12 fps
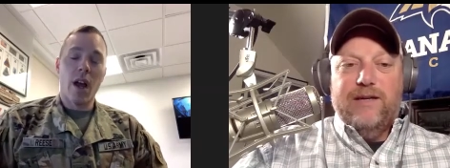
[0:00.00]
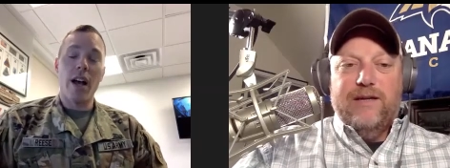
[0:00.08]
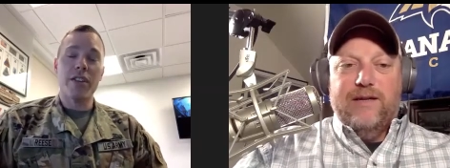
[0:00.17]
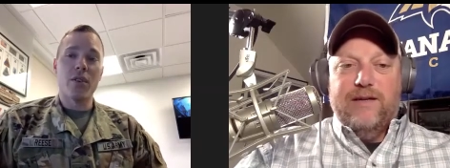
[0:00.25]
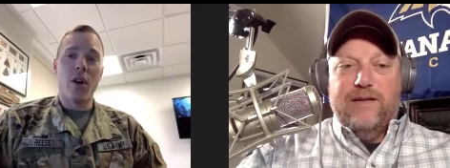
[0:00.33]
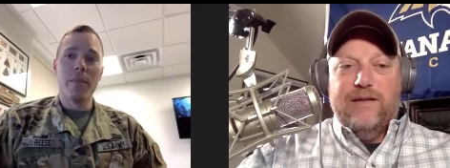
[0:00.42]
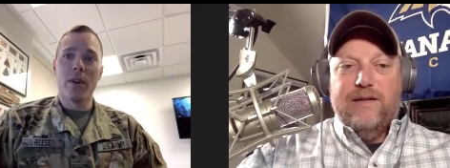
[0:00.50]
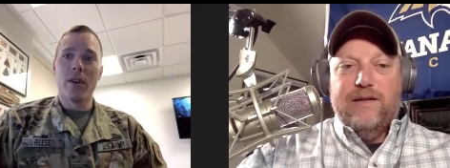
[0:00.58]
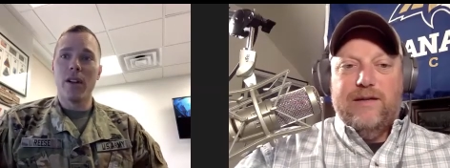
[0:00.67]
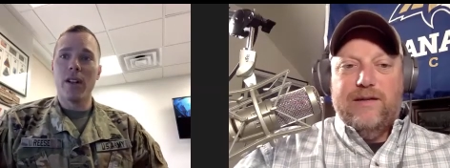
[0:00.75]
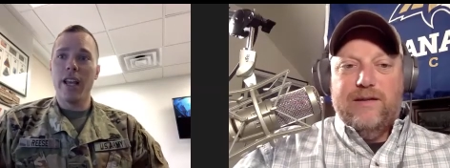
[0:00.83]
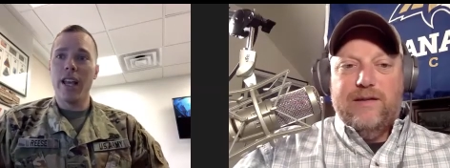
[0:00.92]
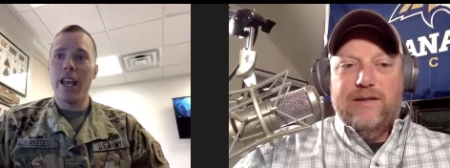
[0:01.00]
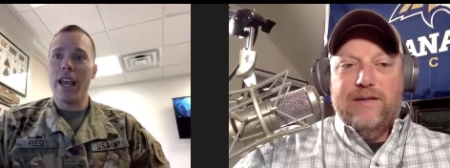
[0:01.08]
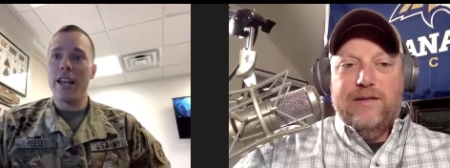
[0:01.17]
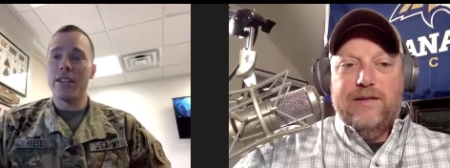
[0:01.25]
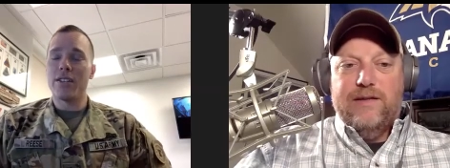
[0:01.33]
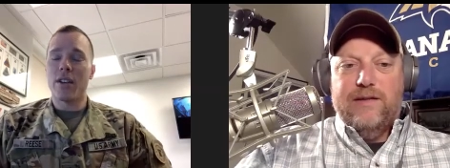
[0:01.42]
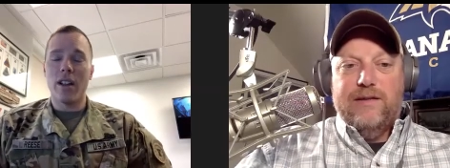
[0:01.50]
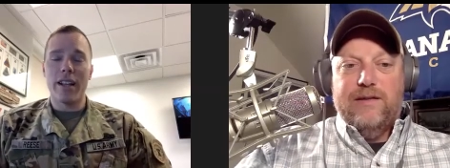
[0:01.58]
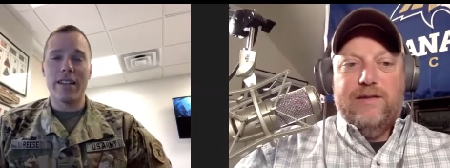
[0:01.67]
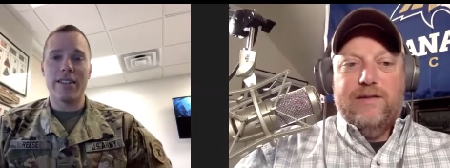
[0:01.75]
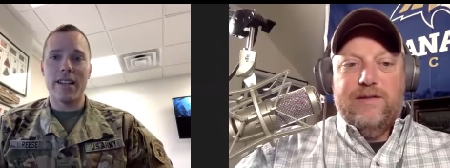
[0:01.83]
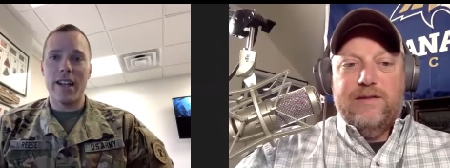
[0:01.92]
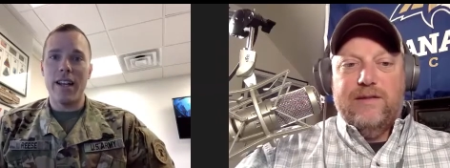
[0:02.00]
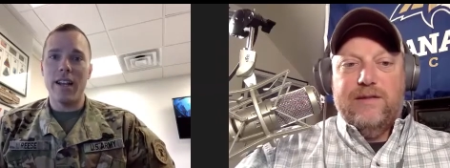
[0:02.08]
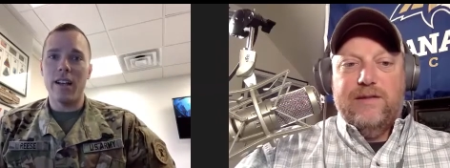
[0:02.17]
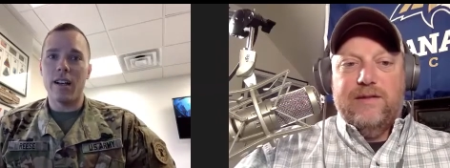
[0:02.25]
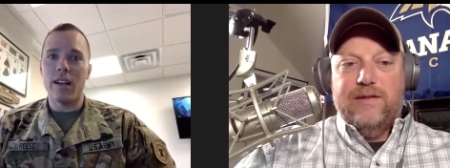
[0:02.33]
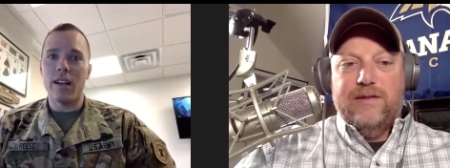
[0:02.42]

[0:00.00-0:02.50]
Speaker 1: Uh, so I'm currently in Salt Lake City.